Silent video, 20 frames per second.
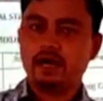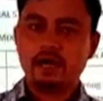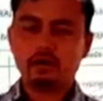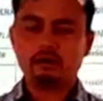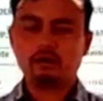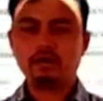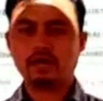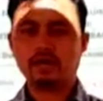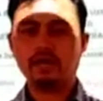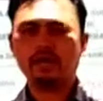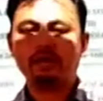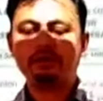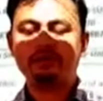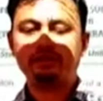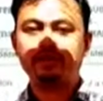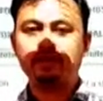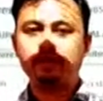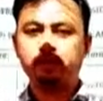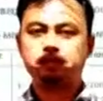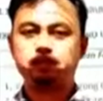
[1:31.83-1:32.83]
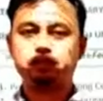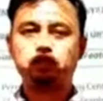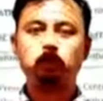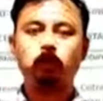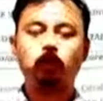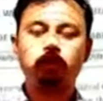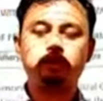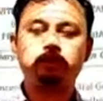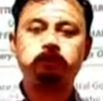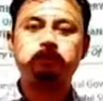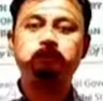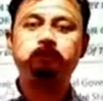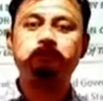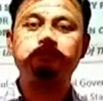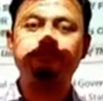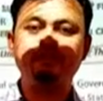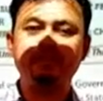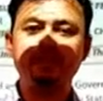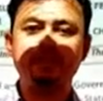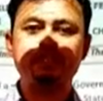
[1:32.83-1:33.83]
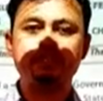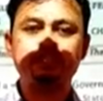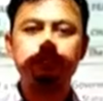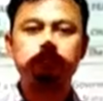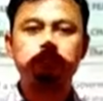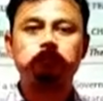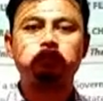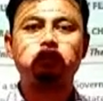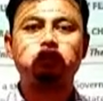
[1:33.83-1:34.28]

our country, has got the features